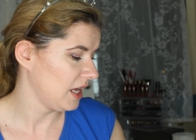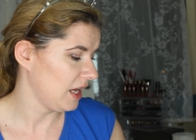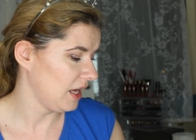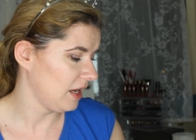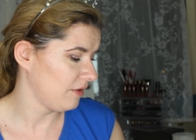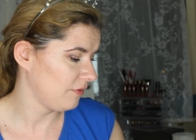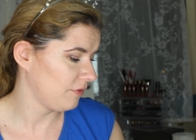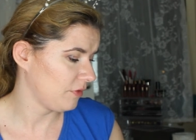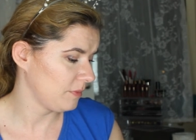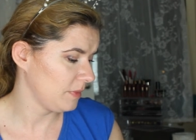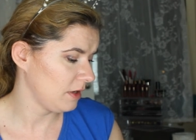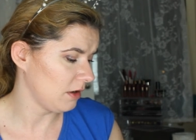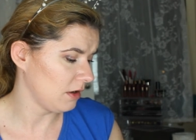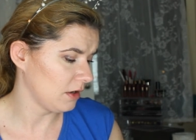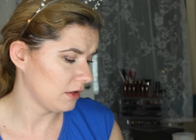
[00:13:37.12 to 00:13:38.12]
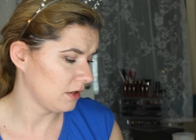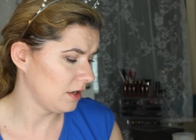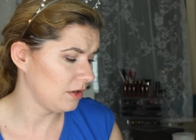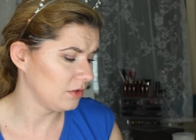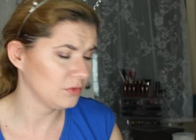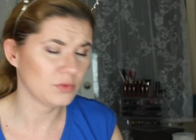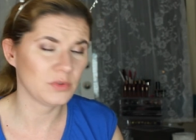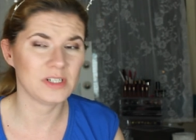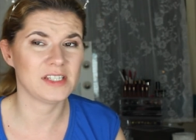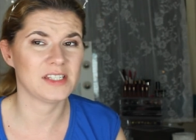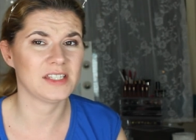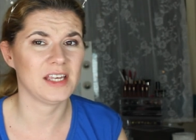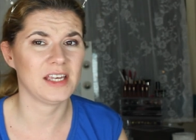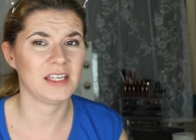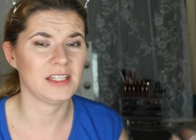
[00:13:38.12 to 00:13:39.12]
and for me I can't really
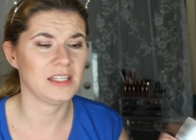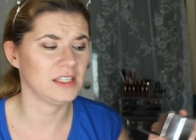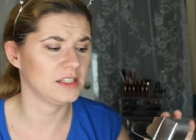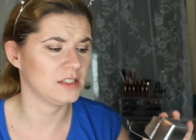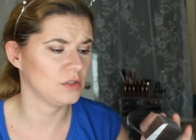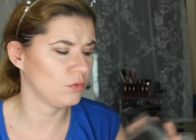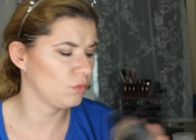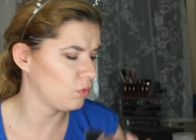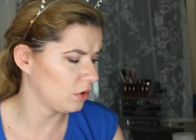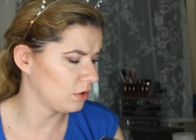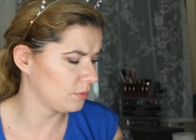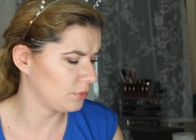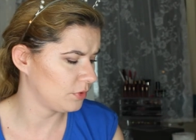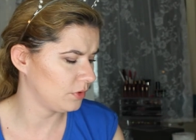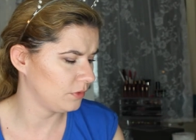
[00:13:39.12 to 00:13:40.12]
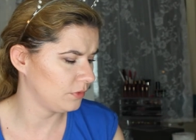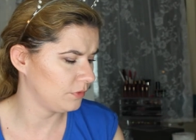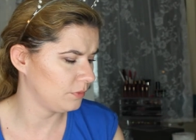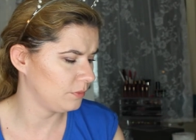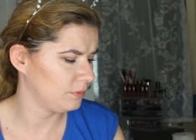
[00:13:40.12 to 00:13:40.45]
say it's waterproof